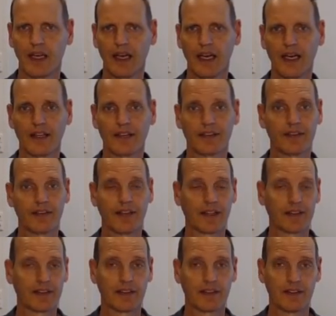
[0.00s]
and
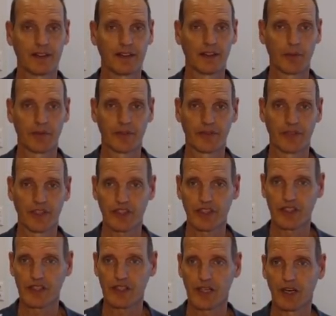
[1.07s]
that the
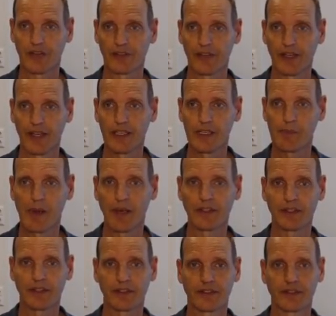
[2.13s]
observations are
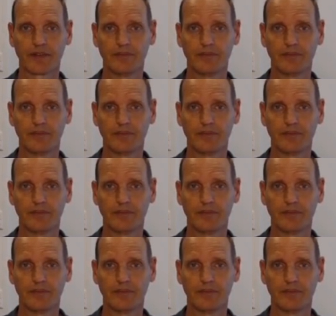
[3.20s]
independent.